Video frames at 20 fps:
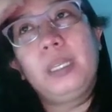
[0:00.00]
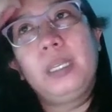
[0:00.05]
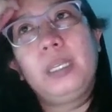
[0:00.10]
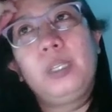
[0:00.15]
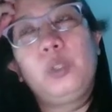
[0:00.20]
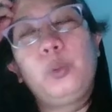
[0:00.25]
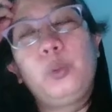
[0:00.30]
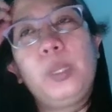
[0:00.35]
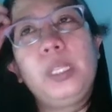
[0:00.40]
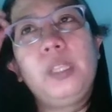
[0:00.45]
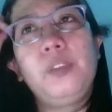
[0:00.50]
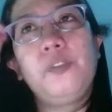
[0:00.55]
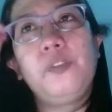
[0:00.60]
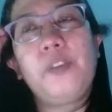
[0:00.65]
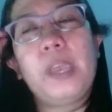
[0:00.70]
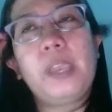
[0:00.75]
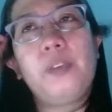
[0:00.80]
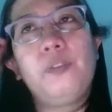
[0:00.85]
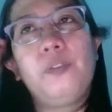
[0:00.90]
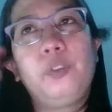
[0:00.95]

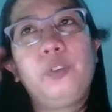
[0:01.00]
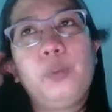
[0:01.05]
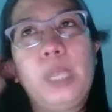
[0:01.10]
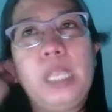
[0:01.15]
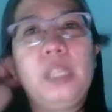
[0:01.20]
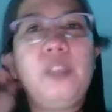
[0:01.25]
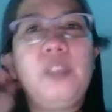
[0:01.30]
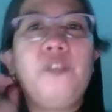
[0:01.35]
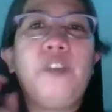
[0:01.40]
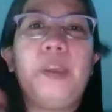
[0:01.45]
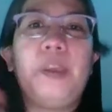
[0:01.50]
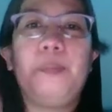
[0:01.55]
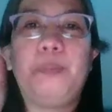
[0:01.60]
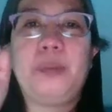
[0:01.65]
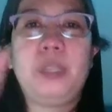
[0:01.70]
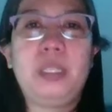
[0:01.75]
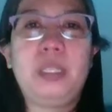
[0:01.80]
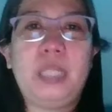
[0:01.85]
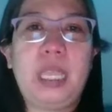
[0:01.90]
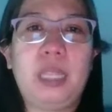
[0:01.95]

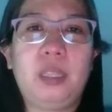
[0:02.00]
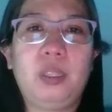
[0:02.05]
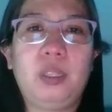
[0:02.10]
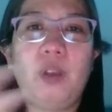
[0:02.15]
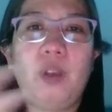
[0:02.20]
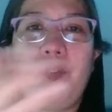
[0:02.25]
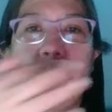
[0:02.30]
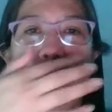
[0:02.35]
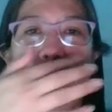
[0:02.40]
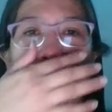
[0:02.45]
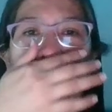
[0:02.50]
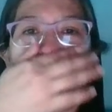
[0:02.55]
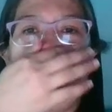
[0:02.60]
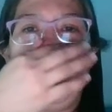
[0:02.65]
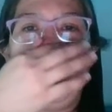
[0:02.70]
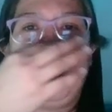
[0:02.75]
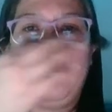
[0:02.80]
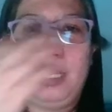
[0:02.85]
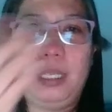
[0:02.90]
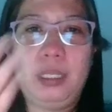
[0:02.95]
85% of your
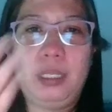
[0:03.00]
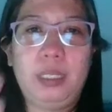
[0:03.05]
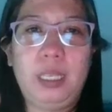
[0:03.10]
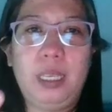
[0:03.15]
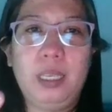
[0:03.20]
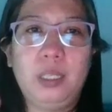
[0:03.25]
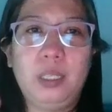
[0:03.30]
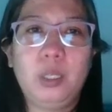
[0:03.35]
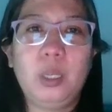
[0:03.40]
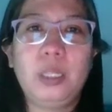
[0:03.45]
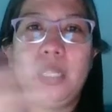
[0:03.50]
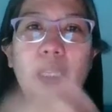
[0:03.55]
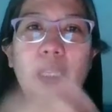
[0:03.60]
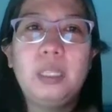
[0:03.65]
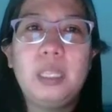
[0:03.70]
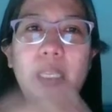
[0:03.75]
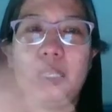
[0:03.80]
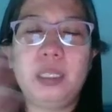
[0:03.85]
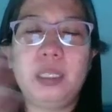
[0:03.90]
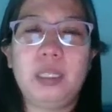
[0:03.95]
VCC. So
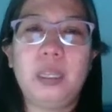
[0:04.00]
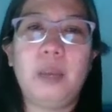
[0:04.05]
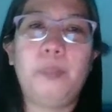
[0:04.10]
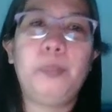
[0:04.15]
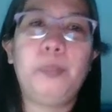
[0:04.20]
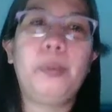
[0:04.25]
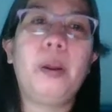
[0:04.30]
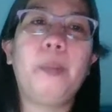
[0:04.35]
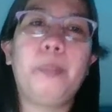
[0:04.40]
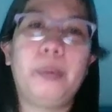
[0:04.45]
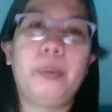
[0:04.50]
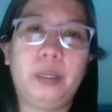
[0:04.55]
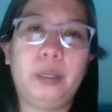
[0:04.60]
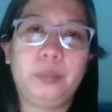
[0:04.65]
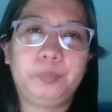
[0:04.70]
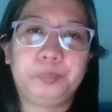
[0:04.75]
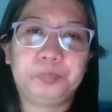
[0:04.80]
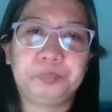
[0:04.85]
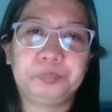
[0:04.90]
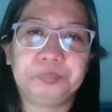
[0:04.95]
that is the proper
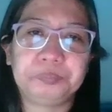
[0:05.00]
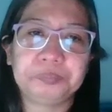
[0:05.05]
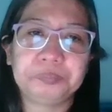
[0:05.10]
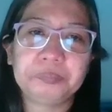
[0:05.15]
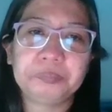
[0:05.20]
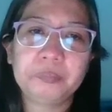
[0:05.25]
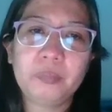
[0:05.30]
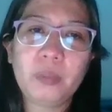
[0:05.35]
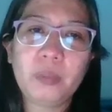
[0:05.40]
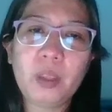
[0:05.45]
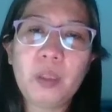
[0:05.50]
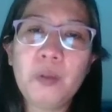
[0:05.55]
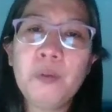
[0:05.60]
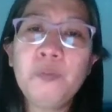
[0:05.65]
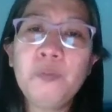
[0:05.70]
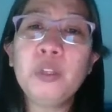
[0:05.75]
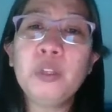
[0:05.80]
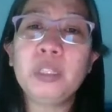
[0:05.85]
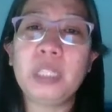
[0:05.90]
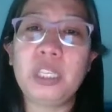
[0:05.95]

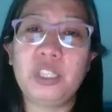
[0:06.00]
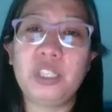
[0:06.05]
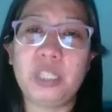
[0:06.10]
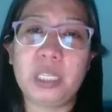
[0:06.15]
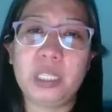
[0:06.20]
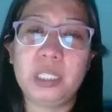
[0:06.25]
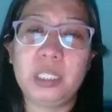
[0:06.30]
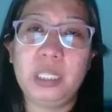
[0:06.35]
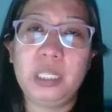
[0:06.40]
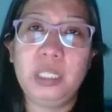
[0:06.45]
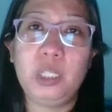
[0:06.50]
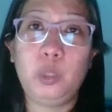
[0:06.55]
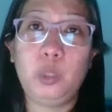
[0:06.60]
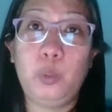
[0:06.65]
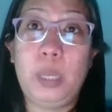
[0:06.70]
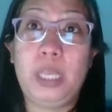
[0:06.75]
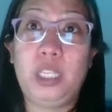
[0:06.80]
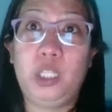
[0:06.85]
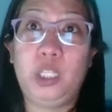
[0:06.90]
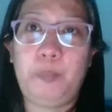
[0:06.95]
voltages that
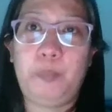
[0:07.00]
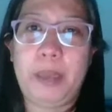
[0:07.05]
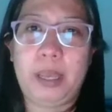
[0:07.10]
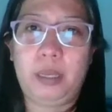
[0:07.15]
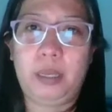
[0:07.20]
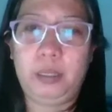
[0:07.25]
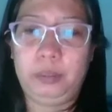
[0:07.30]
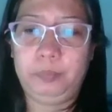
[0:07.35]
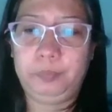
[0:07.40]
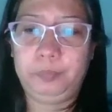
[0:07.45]
we expect.